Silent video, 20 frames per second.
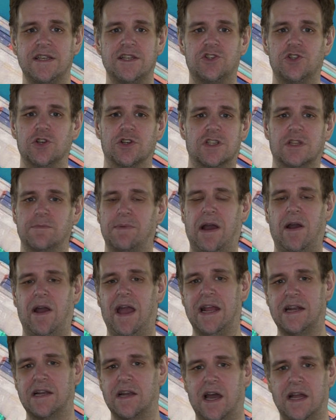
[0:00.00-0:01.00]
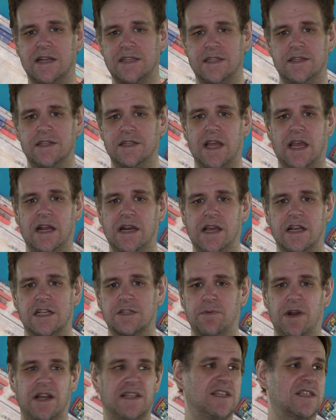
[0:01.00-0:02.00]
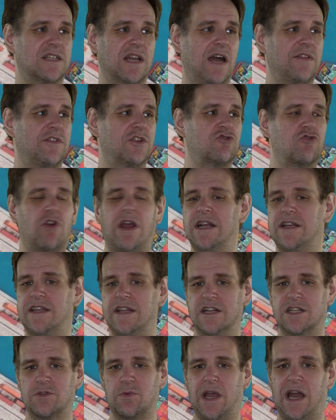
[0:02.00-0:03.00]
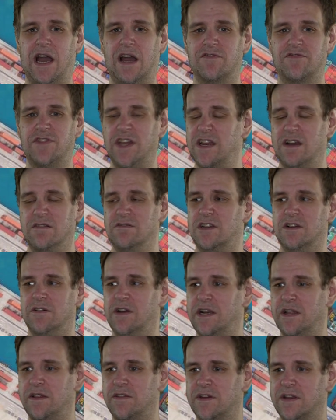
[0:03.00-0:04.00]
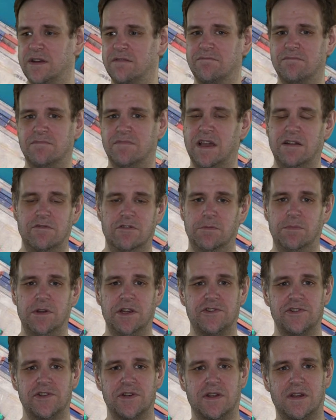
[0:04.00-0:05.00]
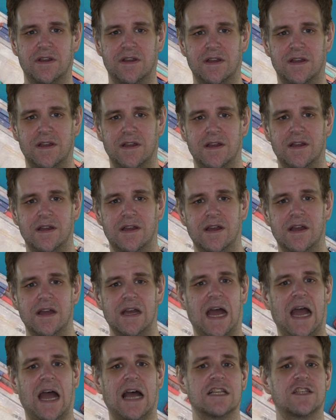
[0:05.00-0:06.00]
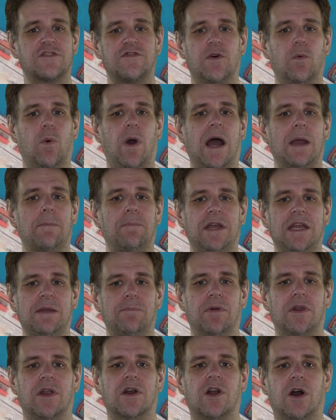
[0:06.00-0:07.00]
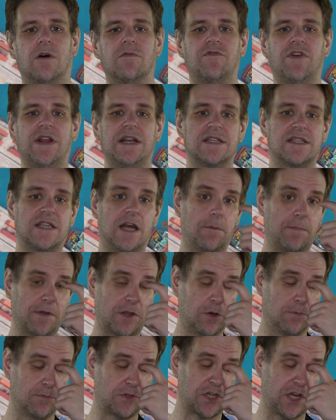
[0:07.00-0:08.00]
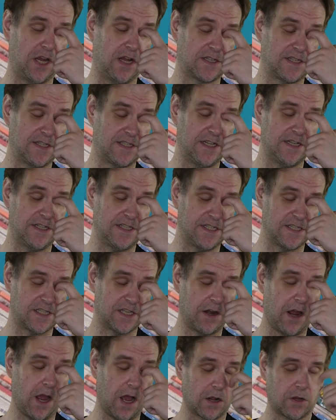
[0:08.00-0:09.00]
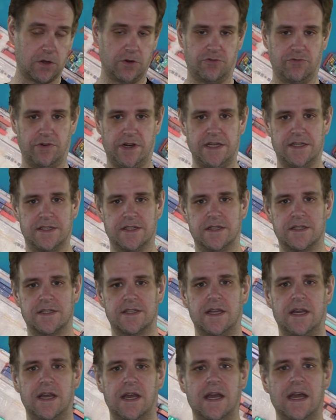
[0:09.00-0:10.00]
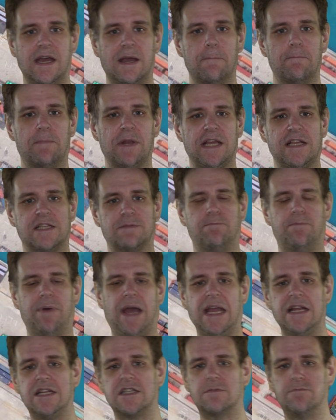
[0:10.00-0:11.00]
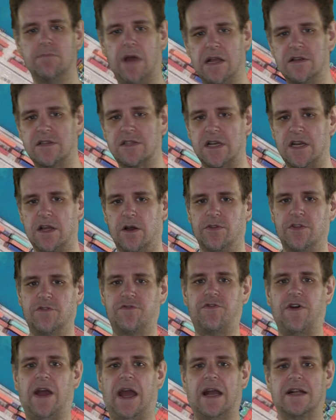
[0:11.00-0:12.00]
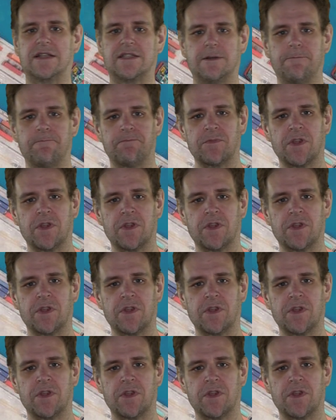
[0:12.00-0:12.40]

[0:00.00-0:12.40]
is just about headlines in the Daily Express. It's like the trade deals we have. They don't do anything. They're rubbish. As for why people are convinced they'll become charter cities, there are good reasons, but it's based mostly on the fact